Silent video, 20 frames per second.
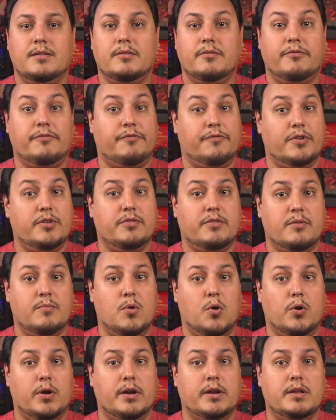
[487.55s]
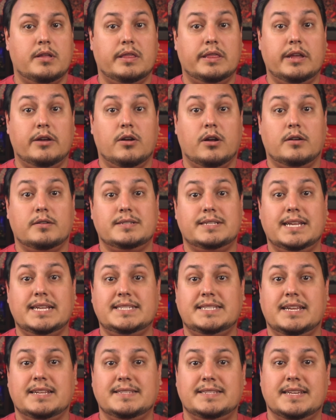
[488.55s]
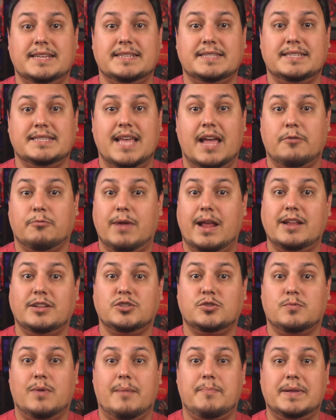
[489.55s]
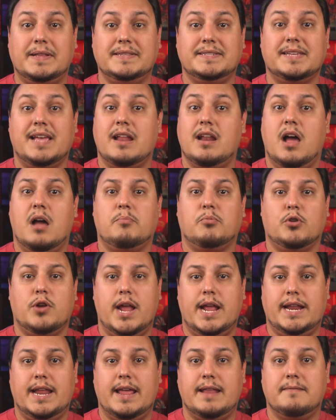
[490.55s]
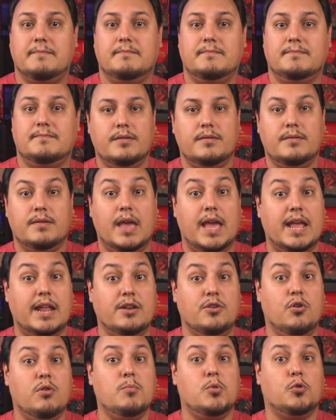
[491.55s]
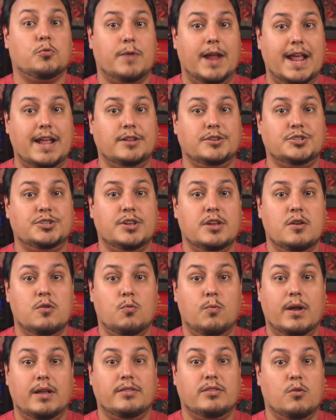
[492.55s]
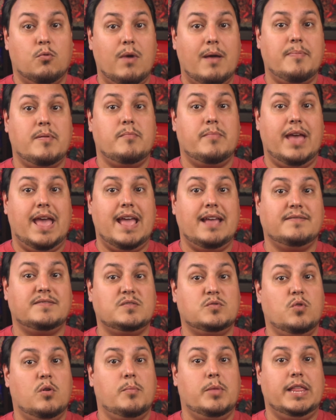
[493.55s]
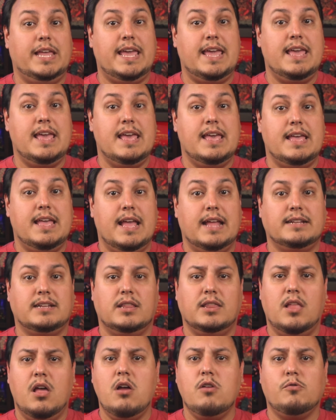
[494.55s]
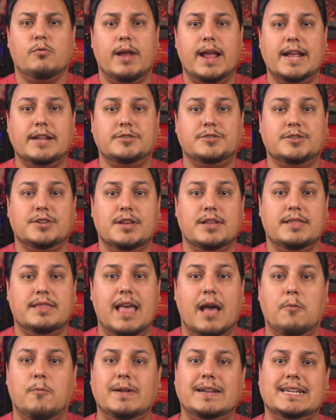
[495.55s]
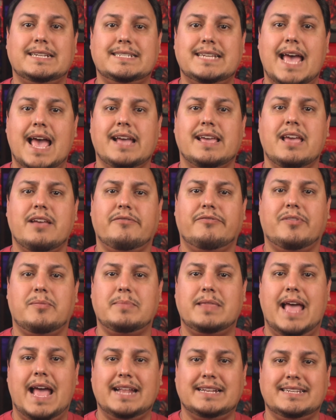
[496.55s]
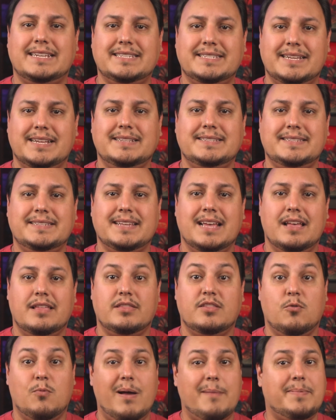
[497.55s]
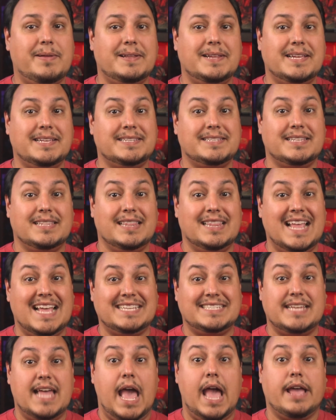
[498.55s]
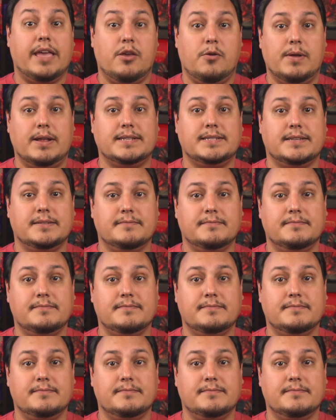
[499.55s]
Furthermore, there are distances that ranged weapons can operate in. A normal range, where the weapon behaves normally, and a long range that when attacking from that distance, the weapon is less accurate.